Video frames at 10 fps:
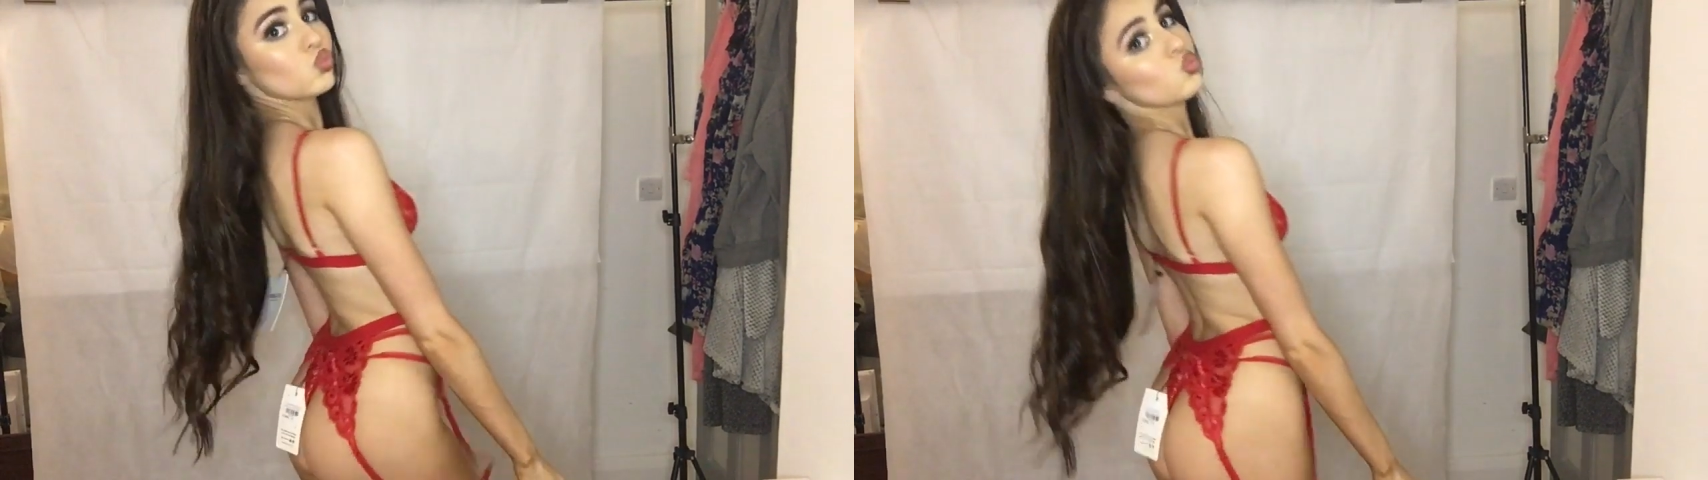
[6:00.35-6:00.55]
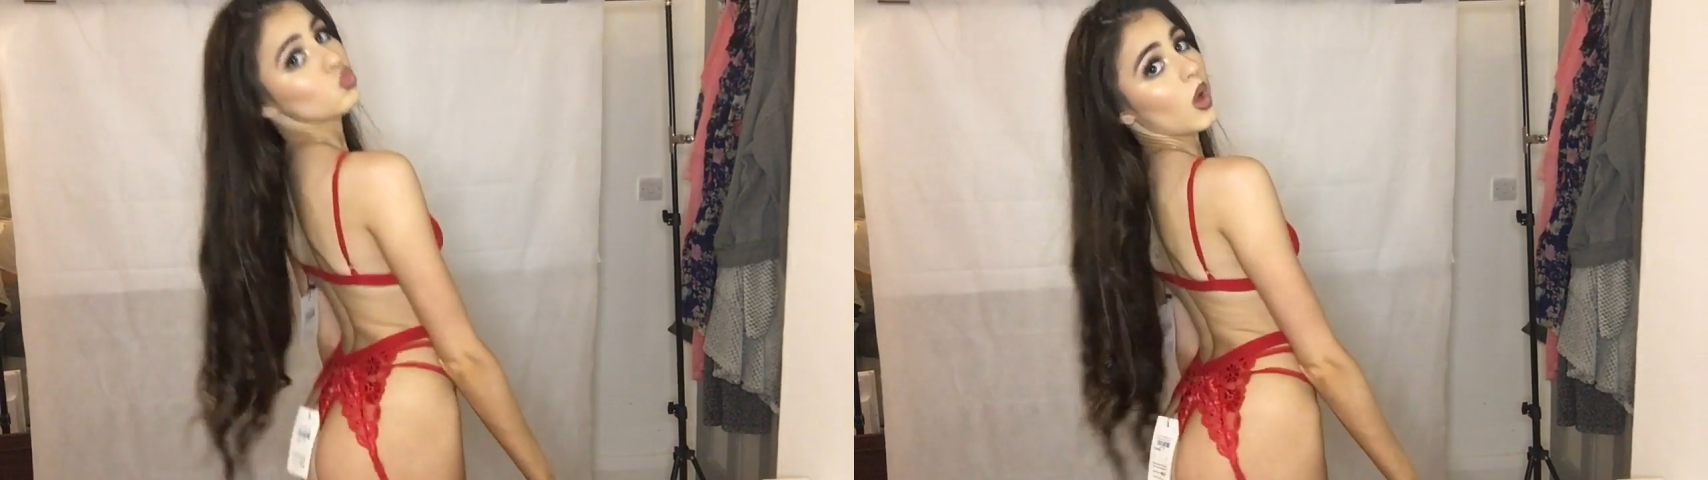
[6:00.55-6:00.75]

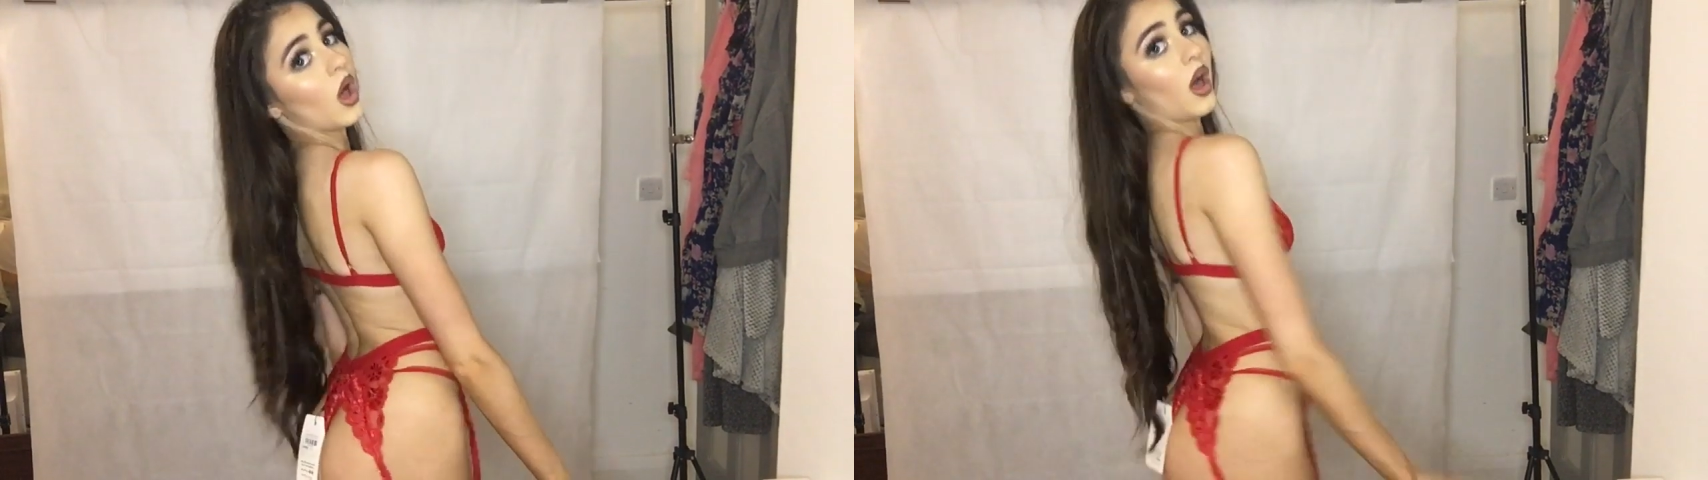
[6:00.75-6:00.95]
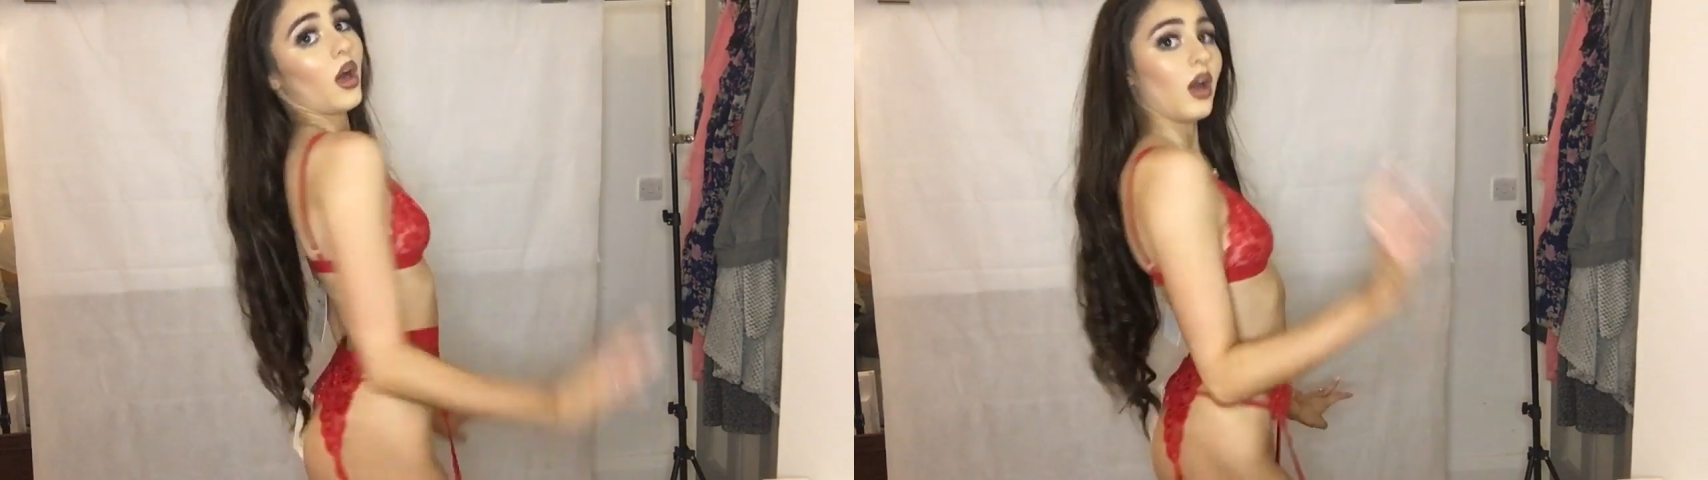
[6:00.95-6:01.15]

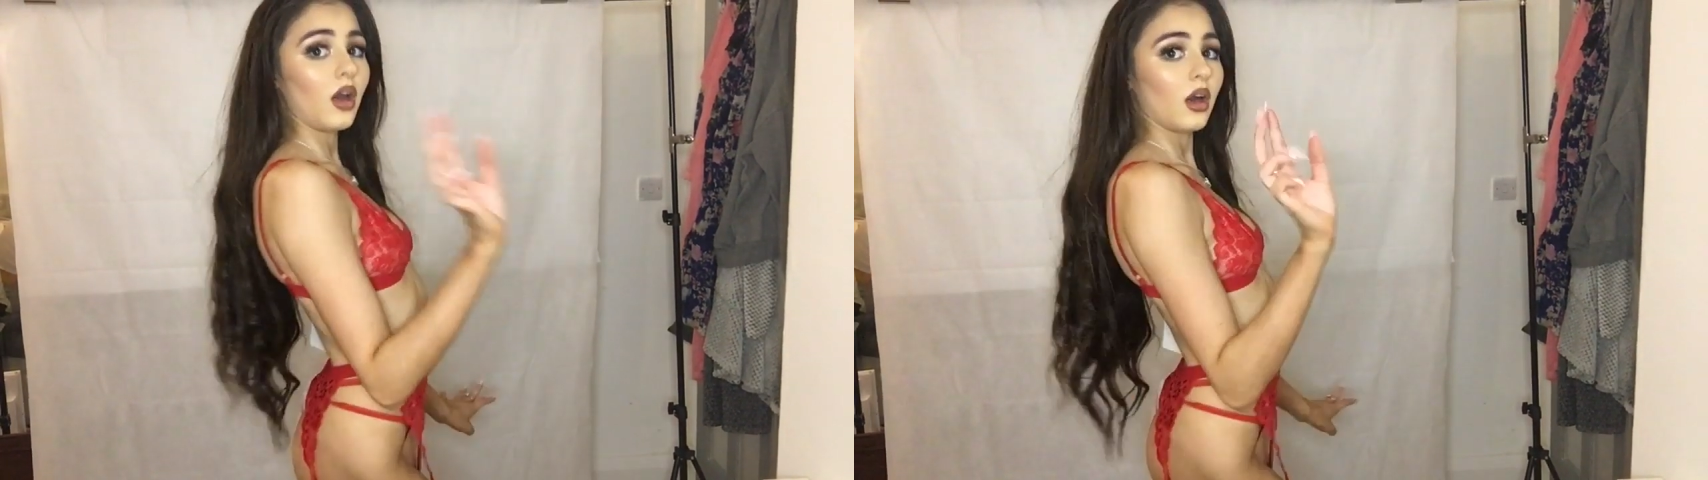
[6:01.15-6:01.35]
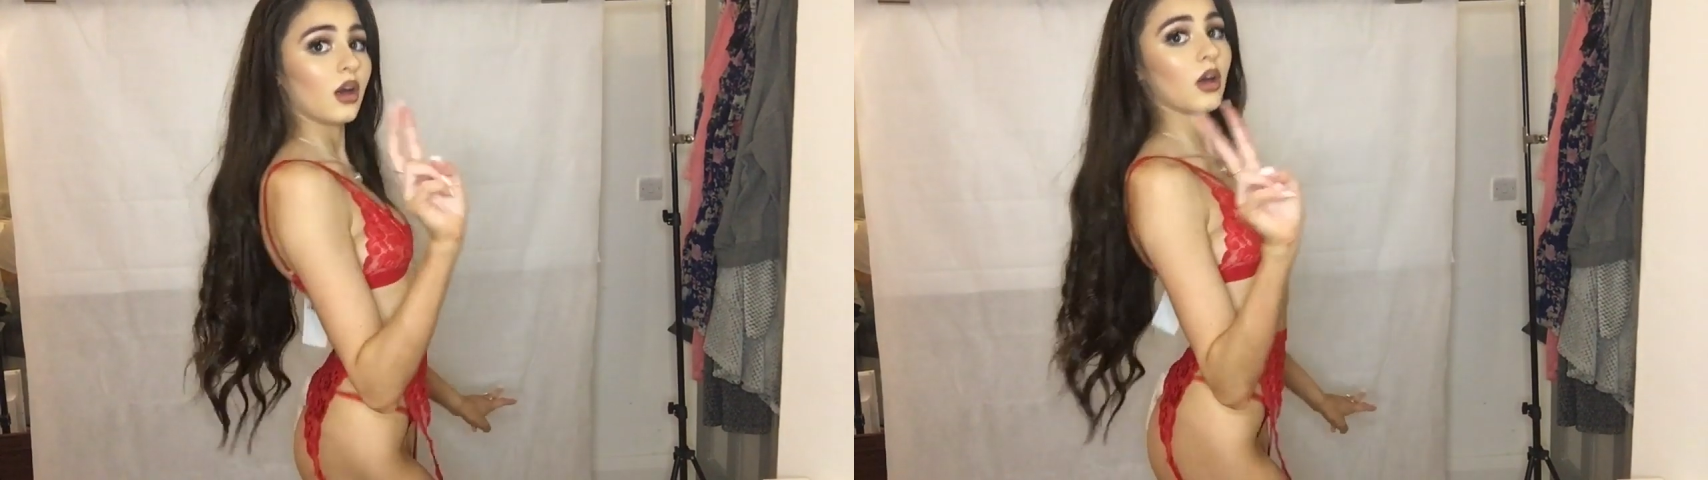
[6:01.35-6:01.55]

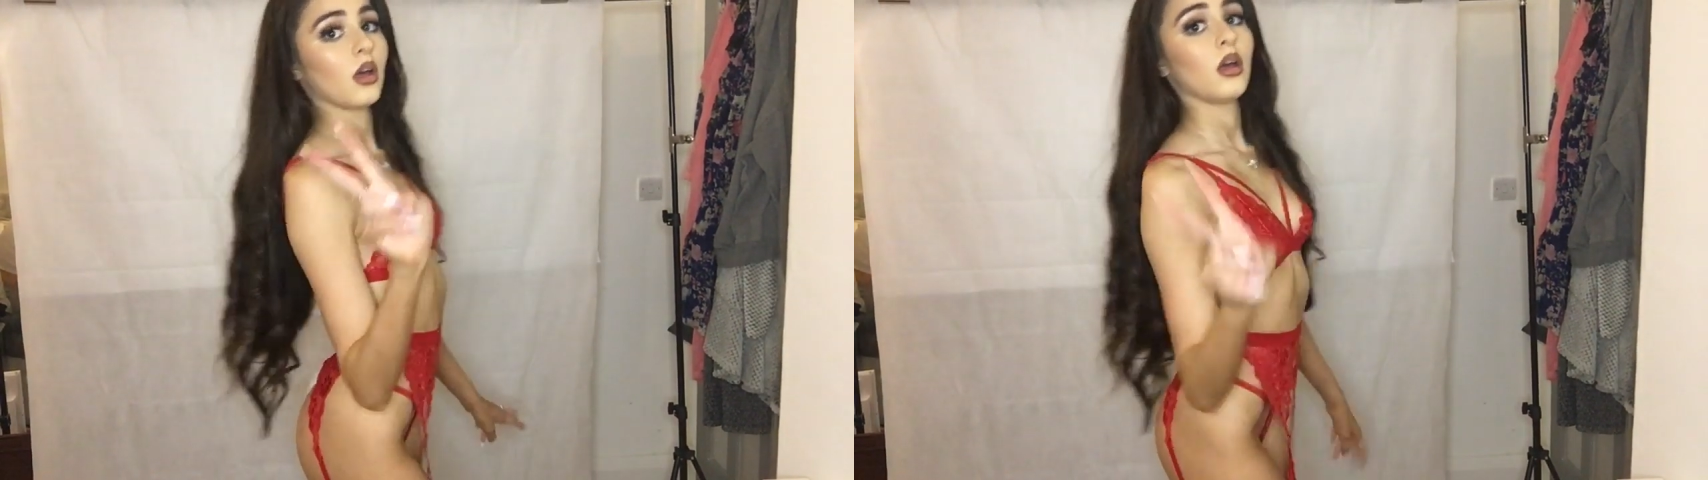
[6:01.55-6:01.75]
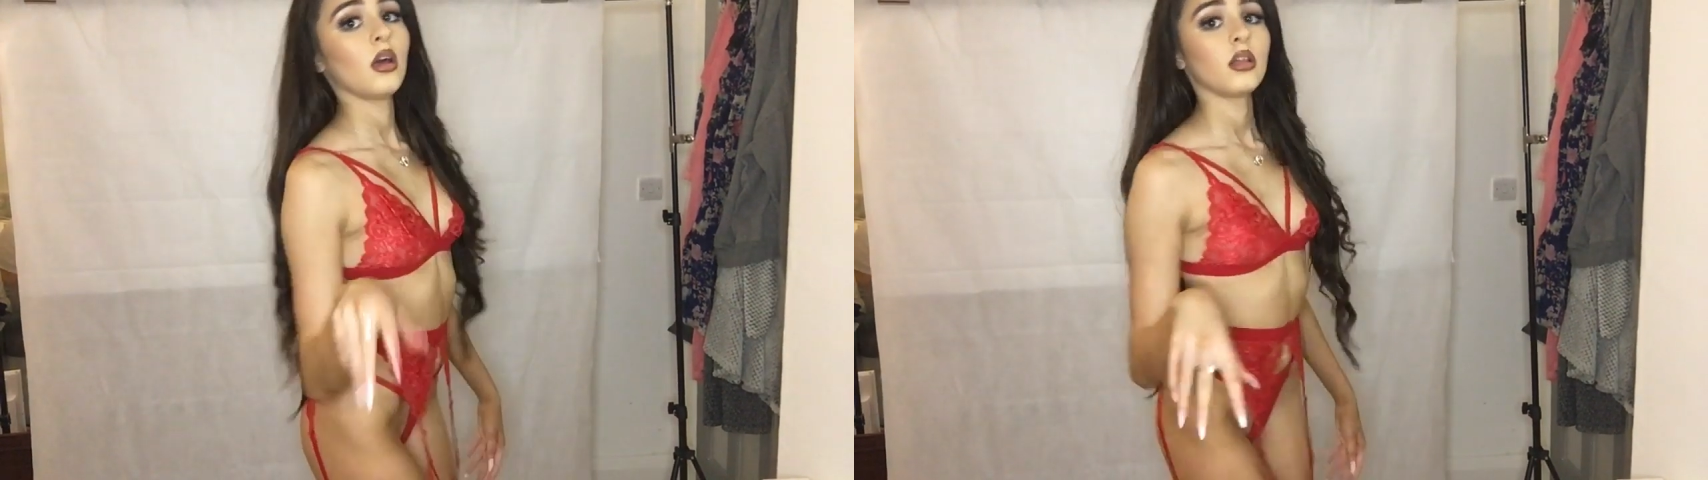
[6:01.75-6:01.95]

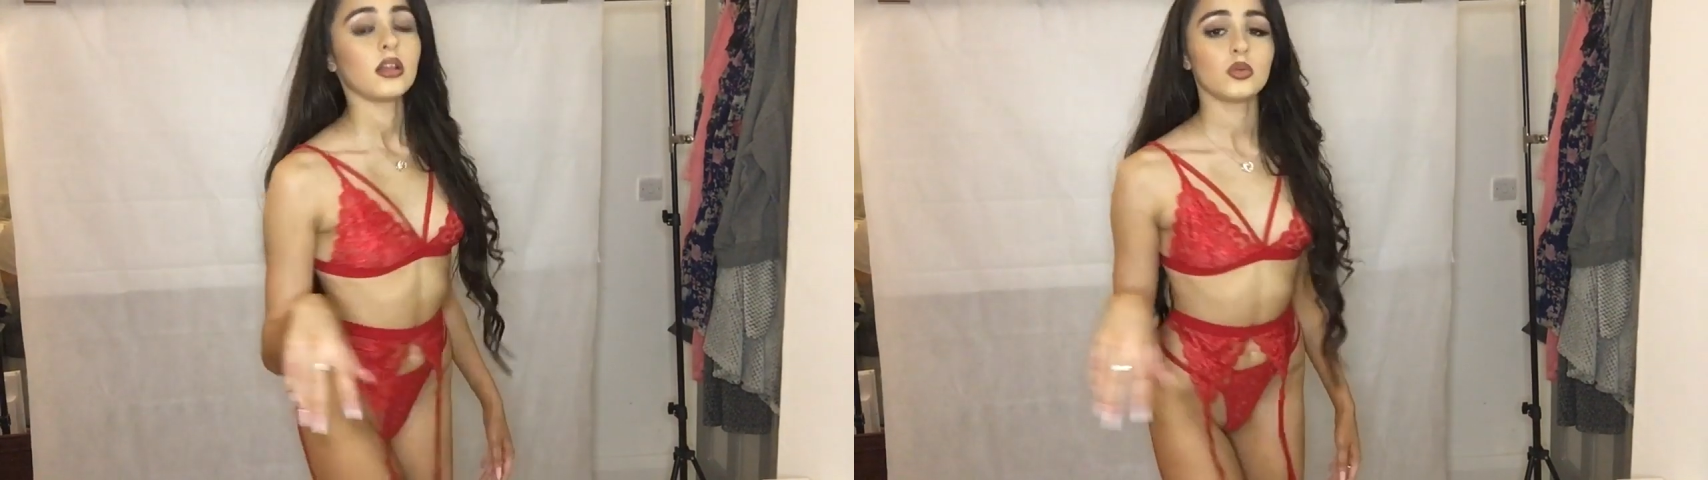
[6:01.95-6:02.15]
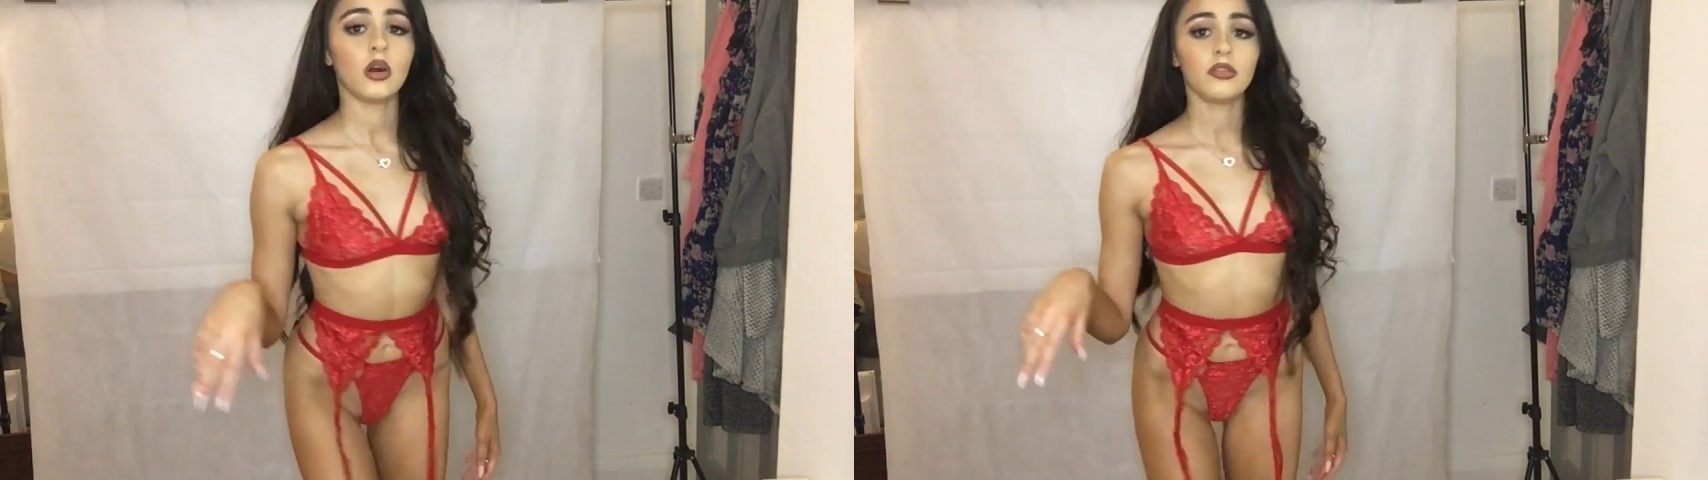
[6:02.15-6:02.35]

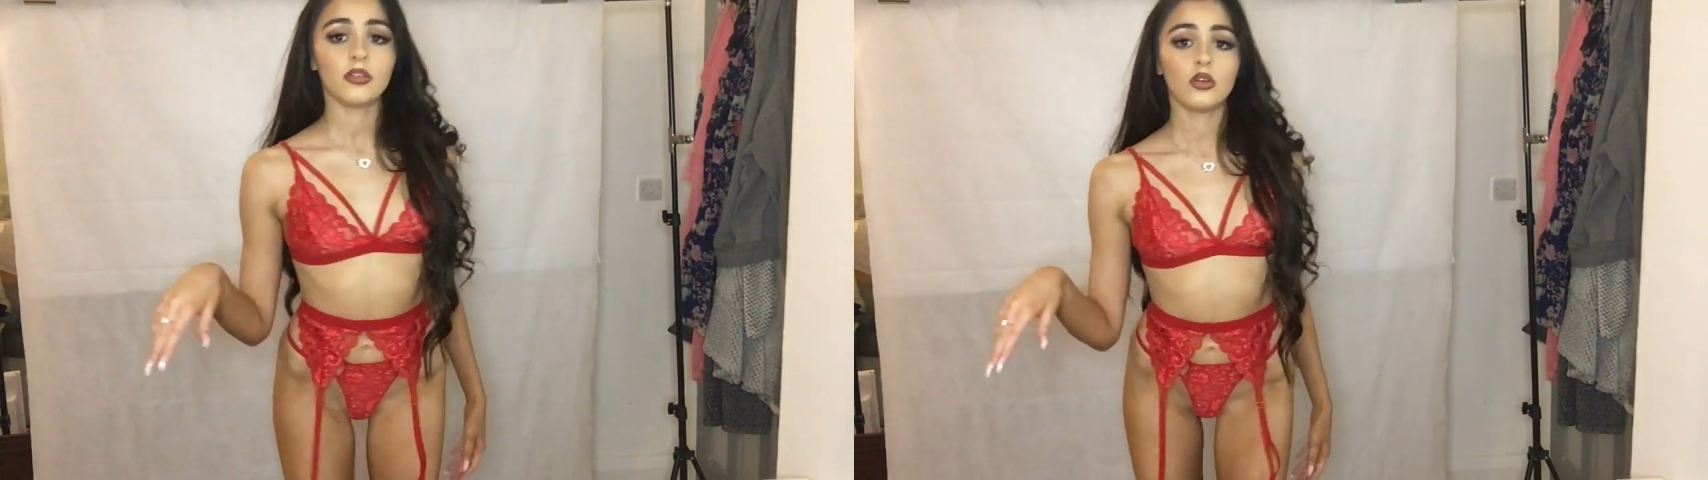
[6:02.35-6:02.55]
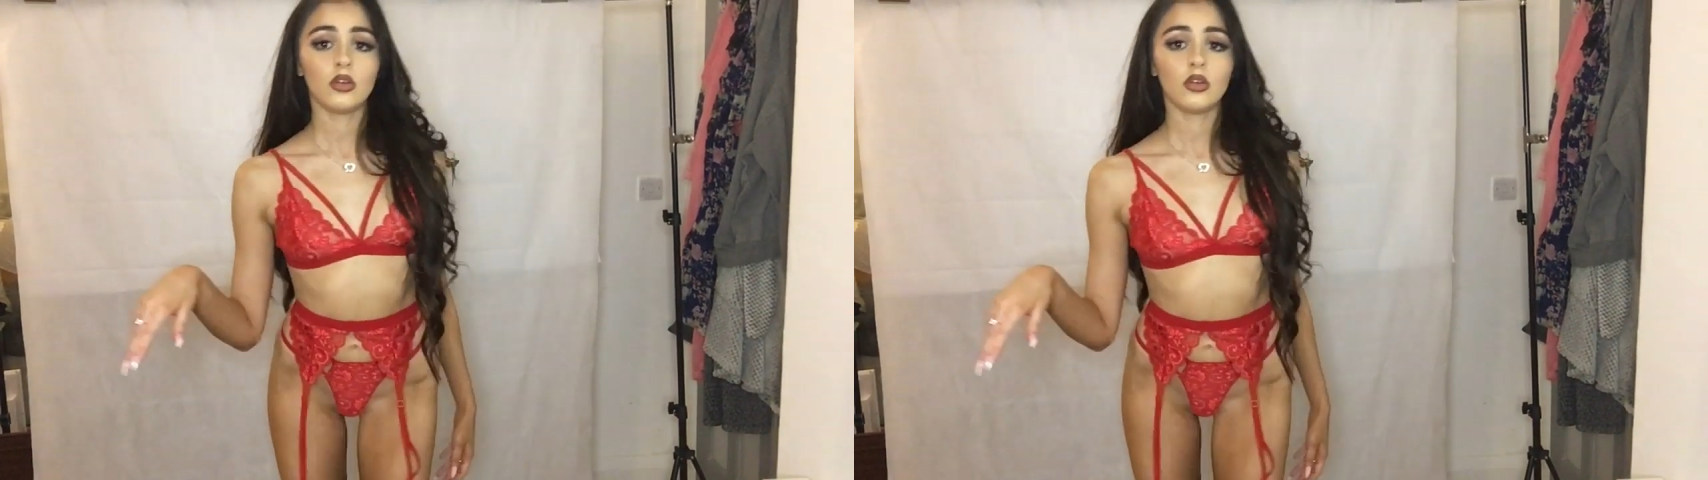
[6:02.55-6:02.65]
That's what I feel